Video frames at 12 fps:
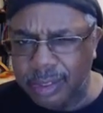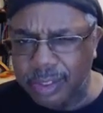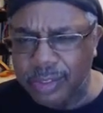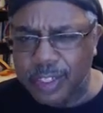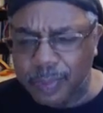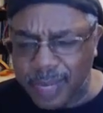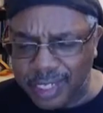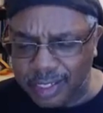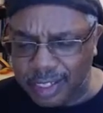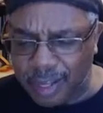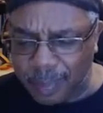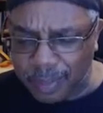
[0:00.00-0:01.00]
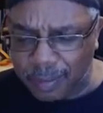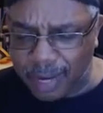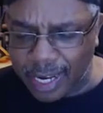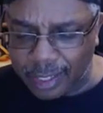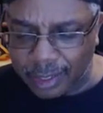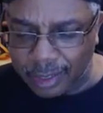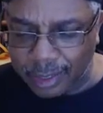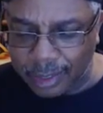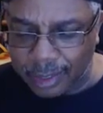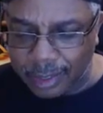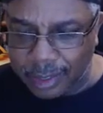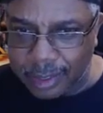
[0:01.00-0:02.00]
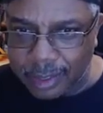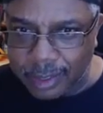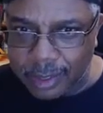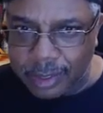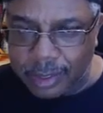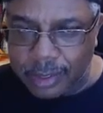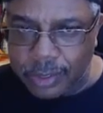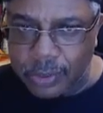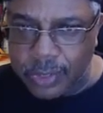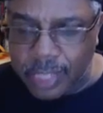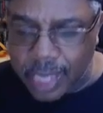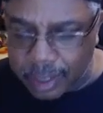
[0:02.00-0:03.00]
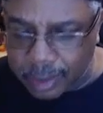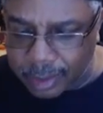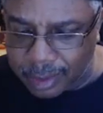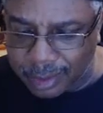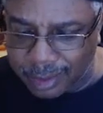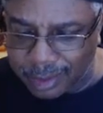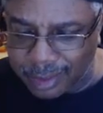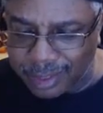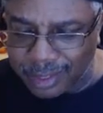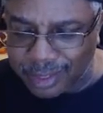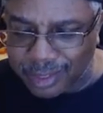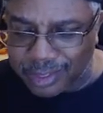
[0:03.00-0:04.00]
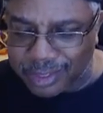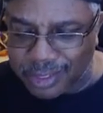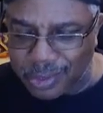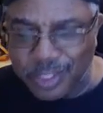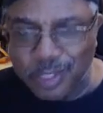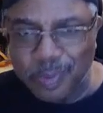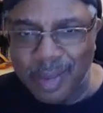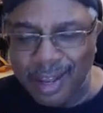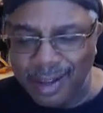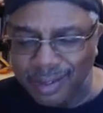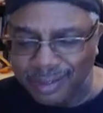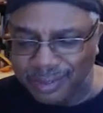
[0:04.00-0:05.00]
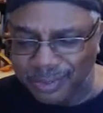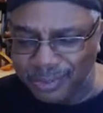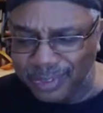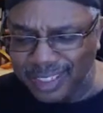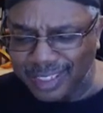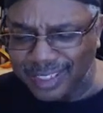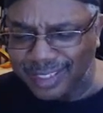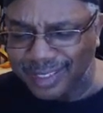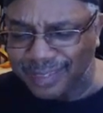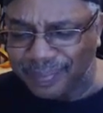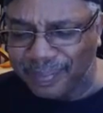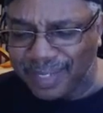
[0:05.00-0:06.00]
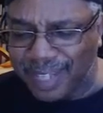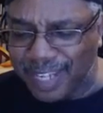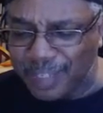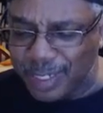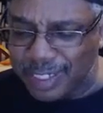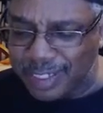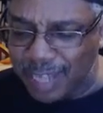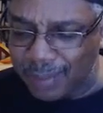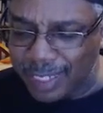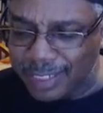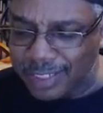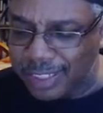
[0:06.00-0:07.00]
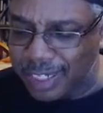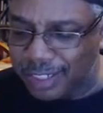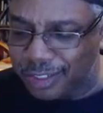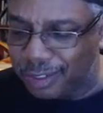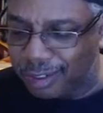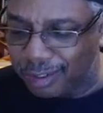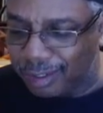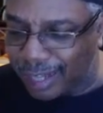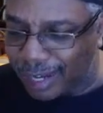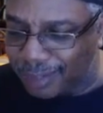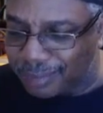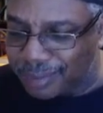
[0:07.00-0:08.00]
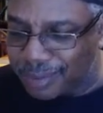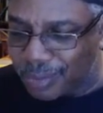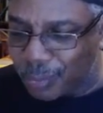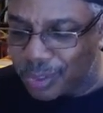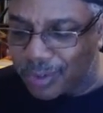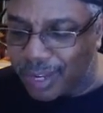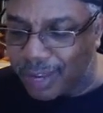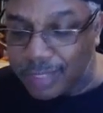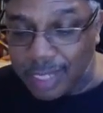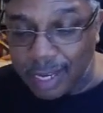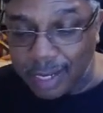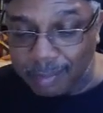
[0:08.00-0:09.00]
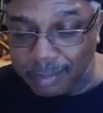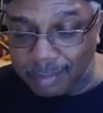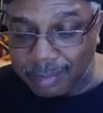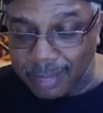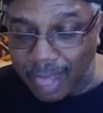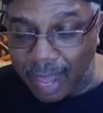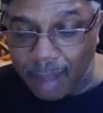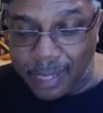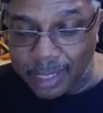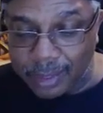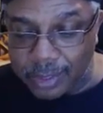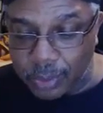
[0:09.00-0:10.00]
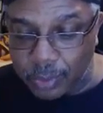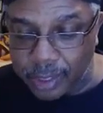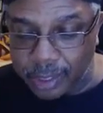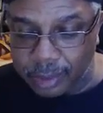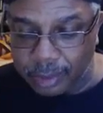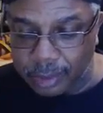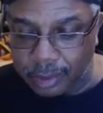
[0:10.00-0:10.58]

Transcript: You expecting company, Ray? Suzette. Tony smiled. Really? As much as I would like to check your girl out, we don't have time. I'll make this quick.